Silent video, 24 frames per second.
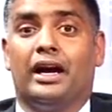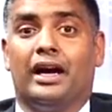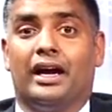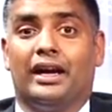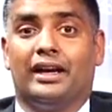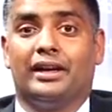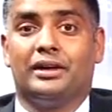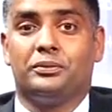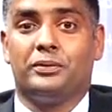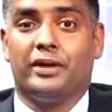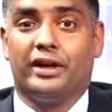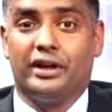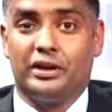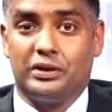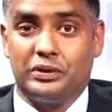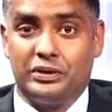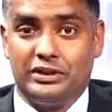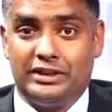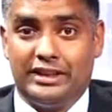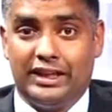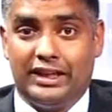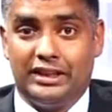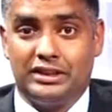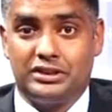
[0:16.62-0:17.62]
and a very
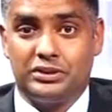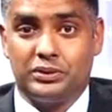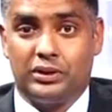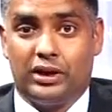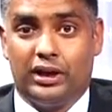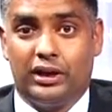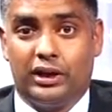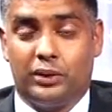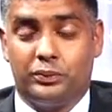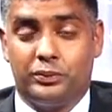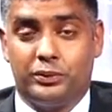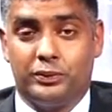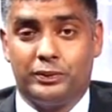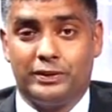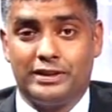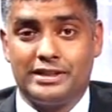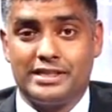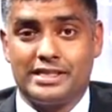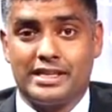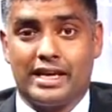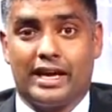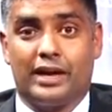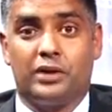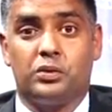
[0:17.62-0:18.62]
good day to all our
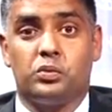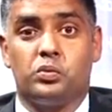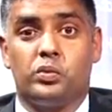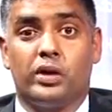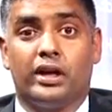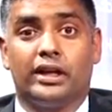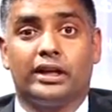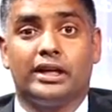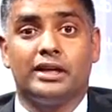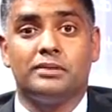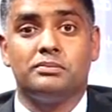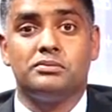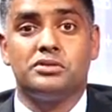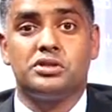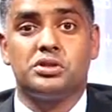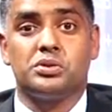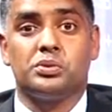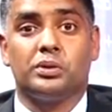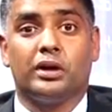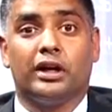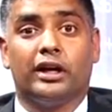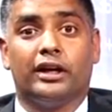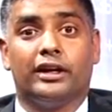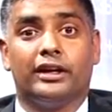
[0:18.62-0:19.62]
viewers and welcome
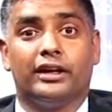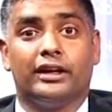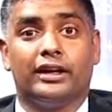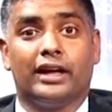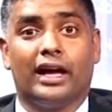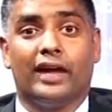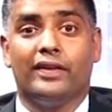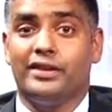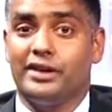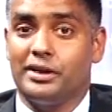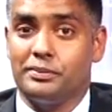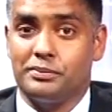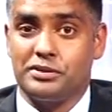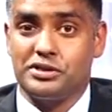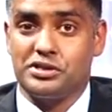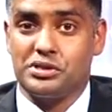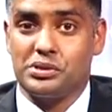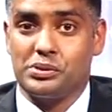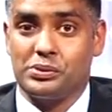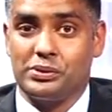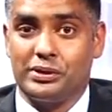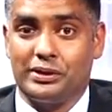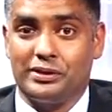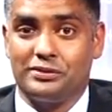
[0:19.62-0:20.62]
to another
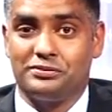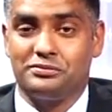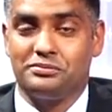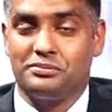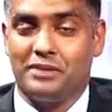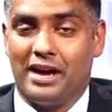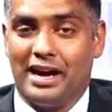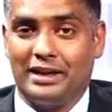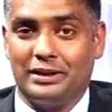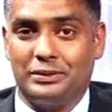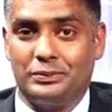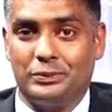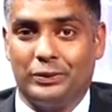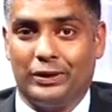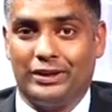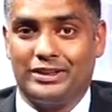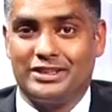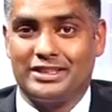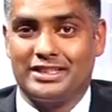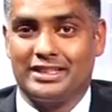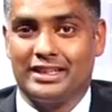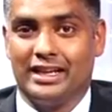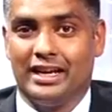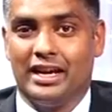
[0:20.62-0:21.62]
episode of Market
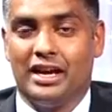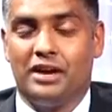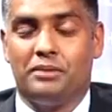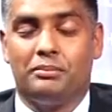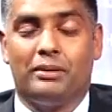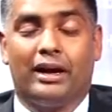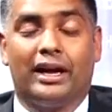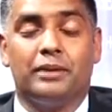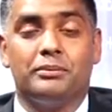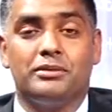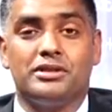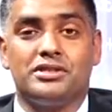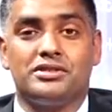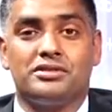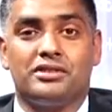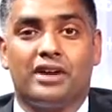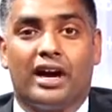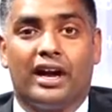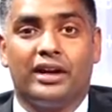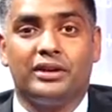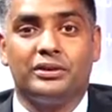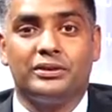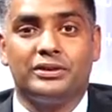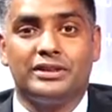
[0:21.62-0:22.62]
Watch. My name is
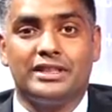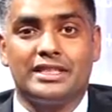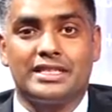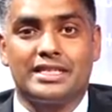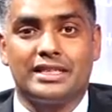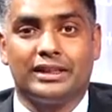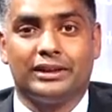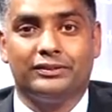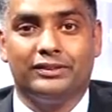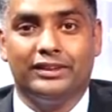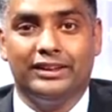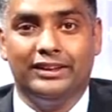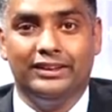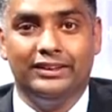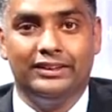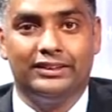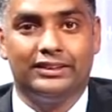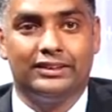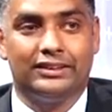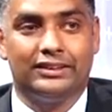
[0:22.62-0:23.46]
Ranu De Silva.